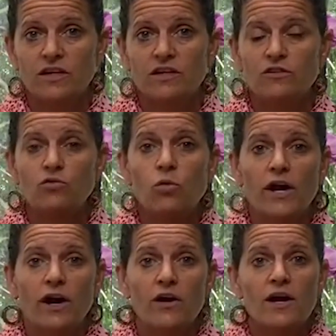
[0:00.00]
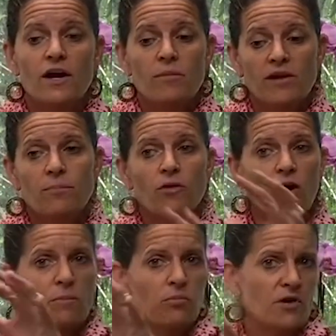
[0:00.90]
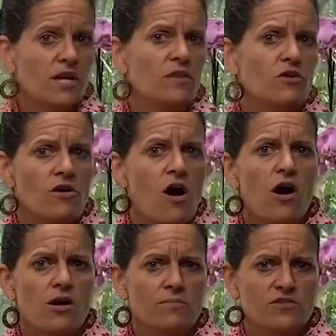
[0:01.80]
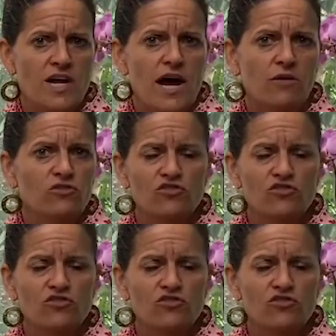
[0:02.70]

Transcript: It is where people are bringing their carbs down,